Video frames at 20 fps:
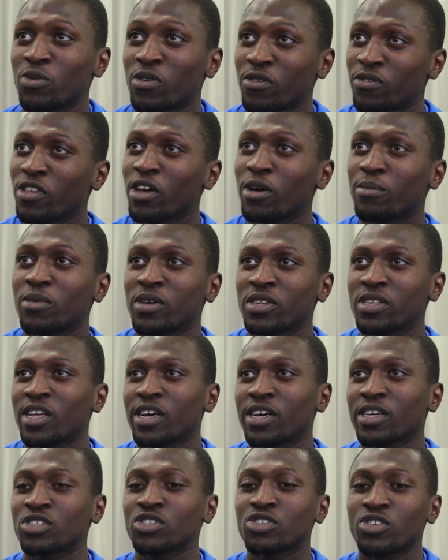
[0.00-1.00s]
with them and
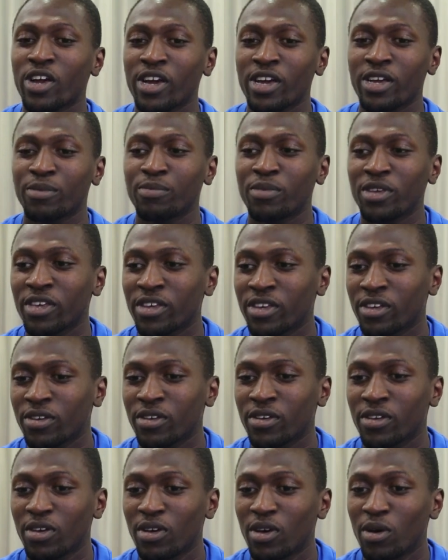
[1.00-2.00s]
like try to be
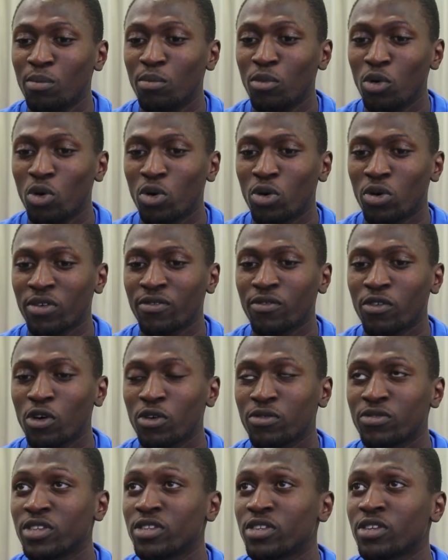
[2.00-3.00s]
more
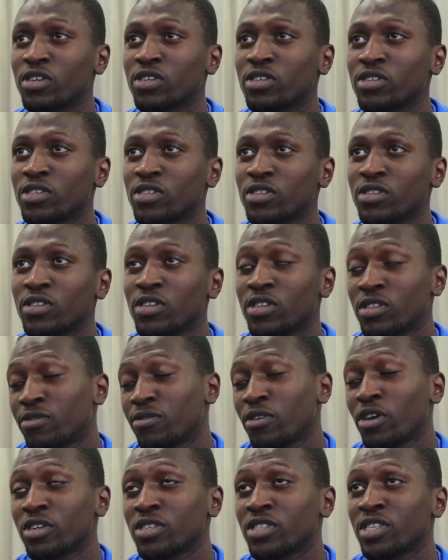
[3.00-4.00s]
involved in this in the
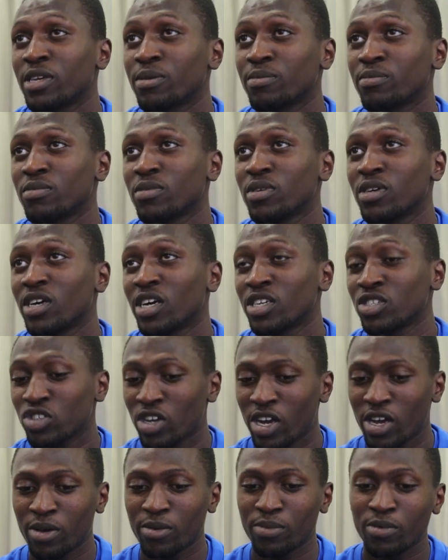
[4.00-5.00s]
first team and
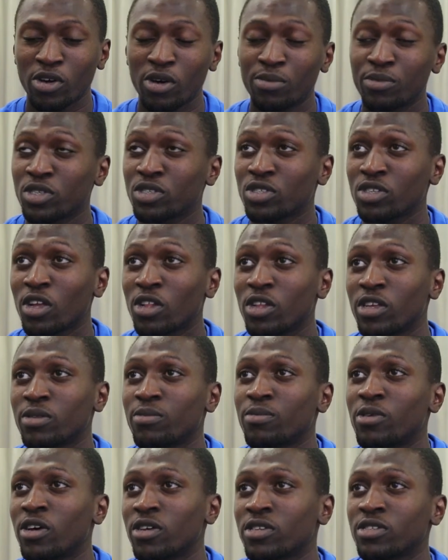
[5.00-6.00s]
try to become a
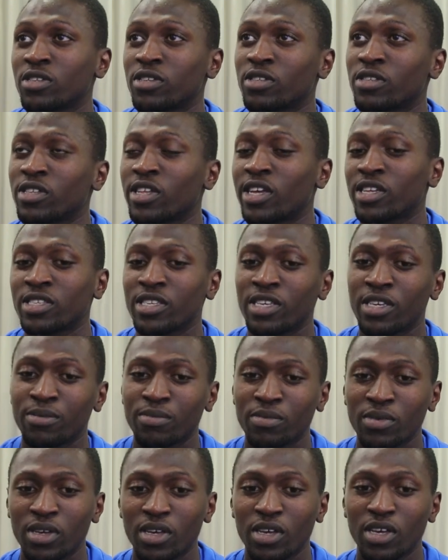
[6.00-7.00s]
solid person in that team.
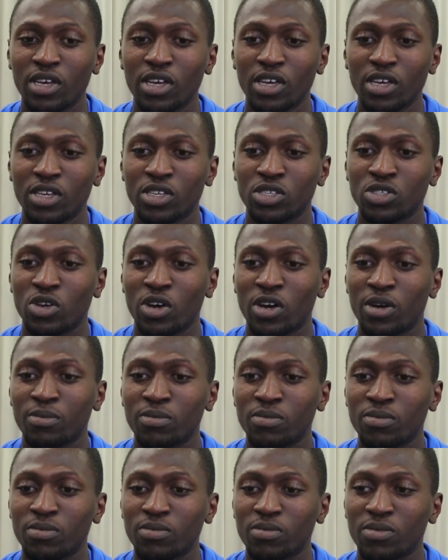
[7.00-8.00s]
So
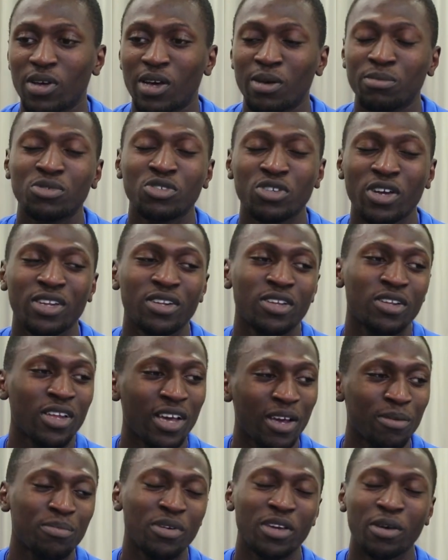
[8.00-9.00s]
I'm trying to
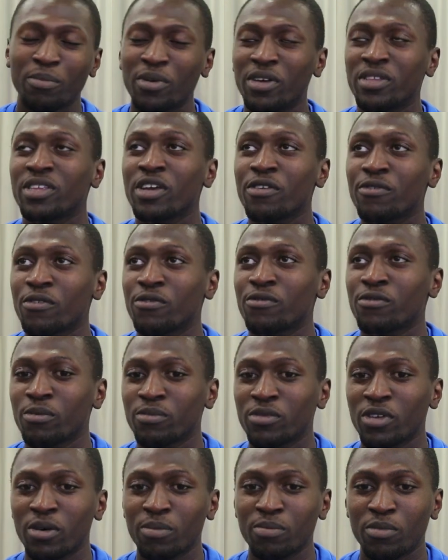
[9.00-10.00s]
like be a bit different
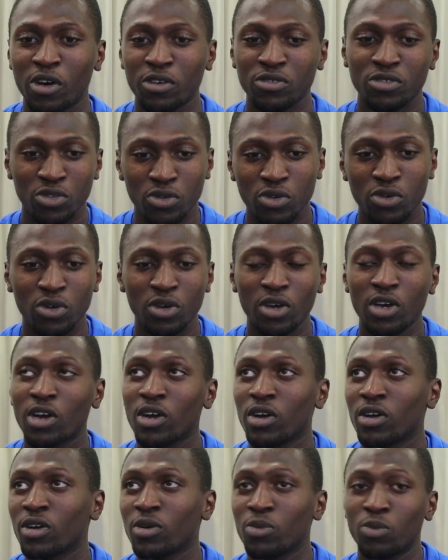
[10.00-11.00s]
from them, but
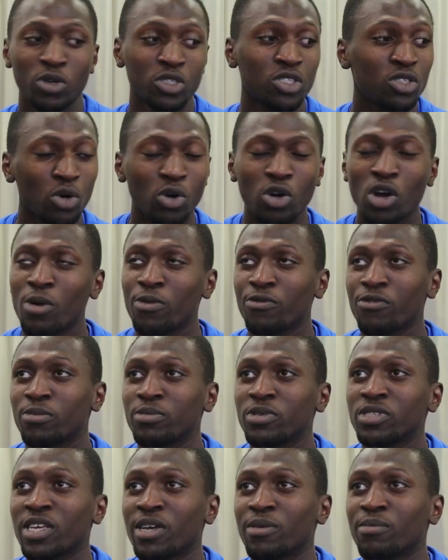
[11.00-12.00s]
we'll still come
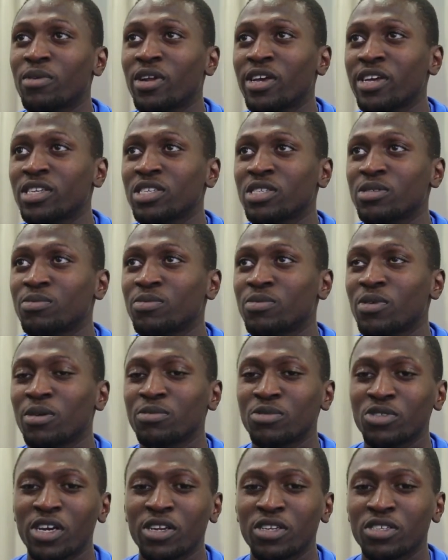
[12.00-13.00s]
from the same place. Mm. But
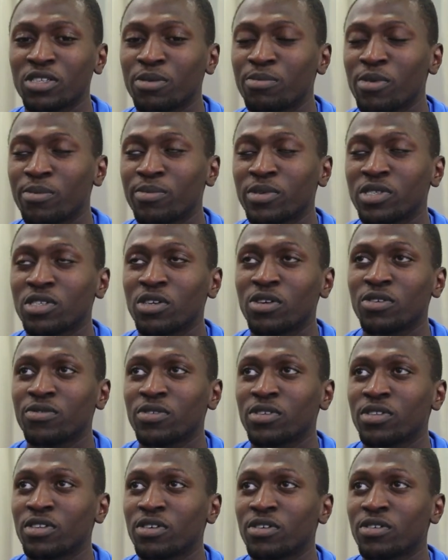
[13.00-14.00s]
I'm trying to cement
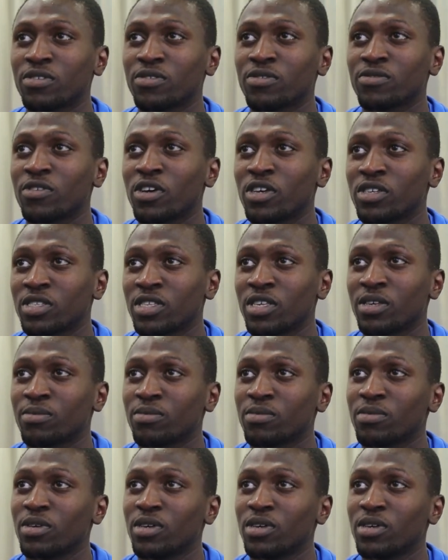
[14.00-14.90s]
myself in the first team.